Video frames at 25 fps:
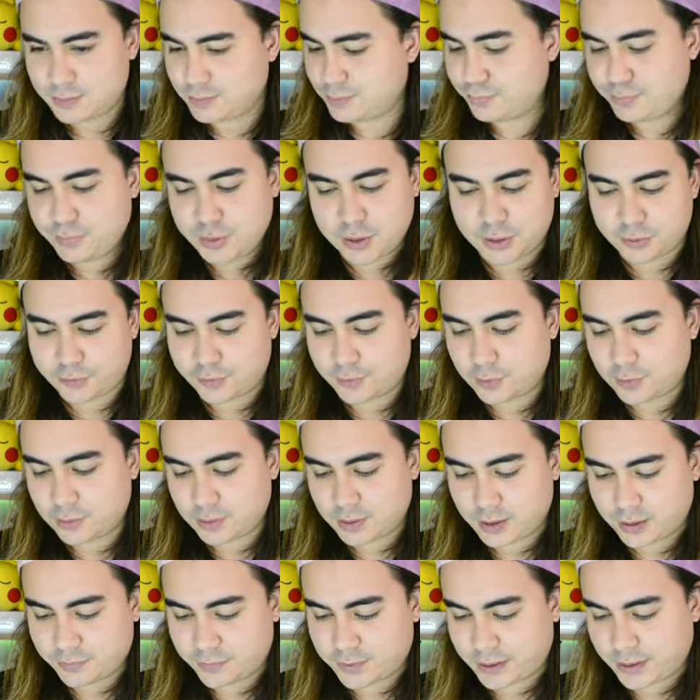Beautiful,
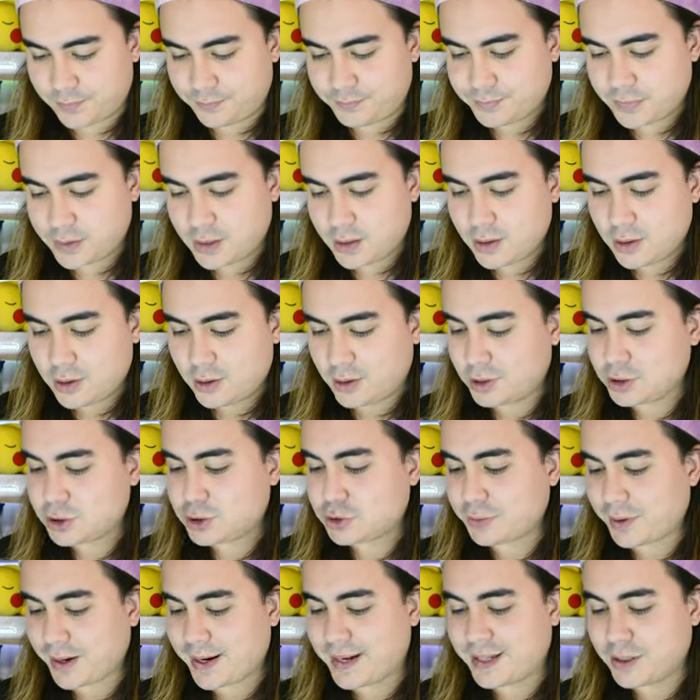love that.
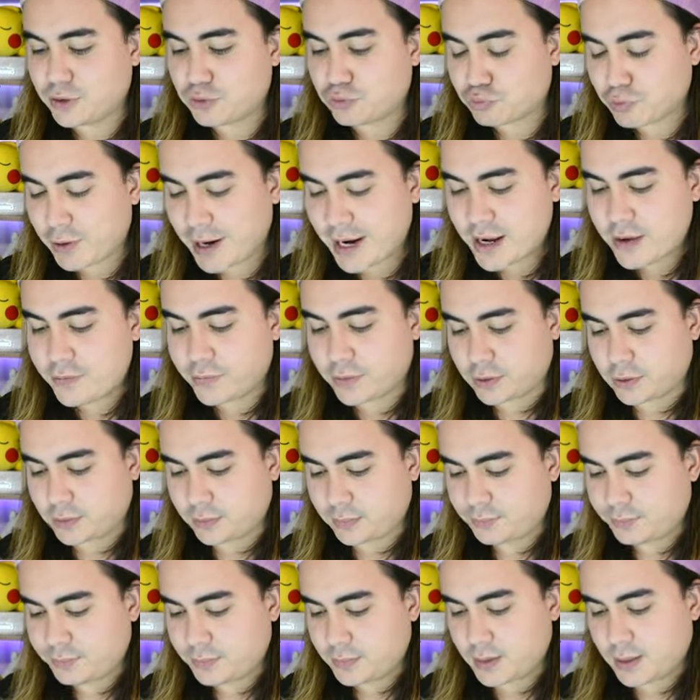Australian raven.
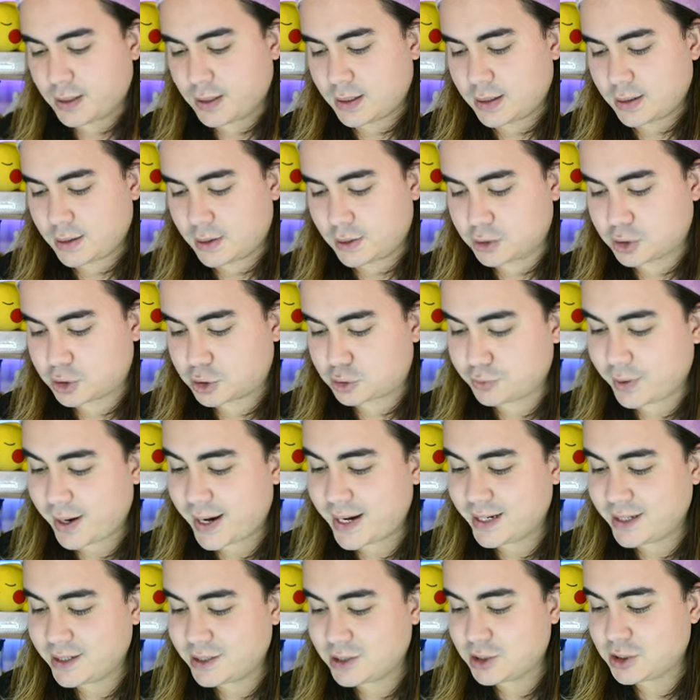
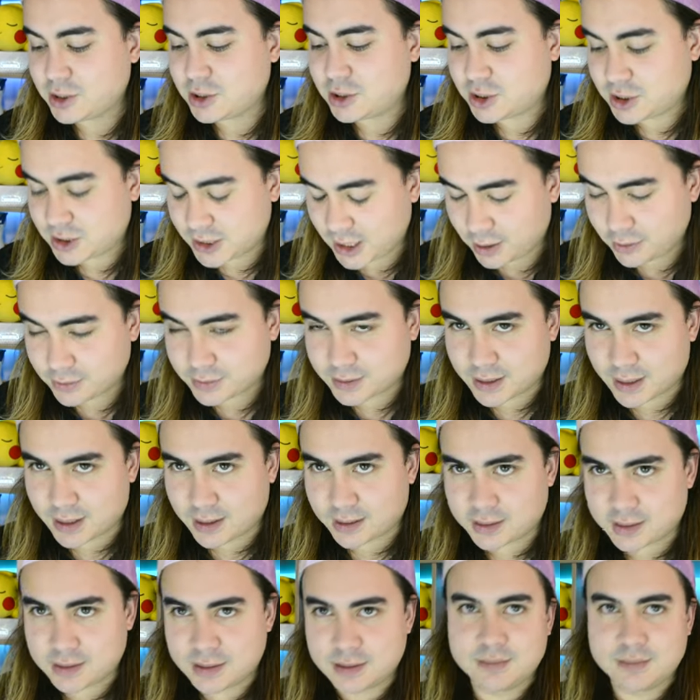Australian shelduck.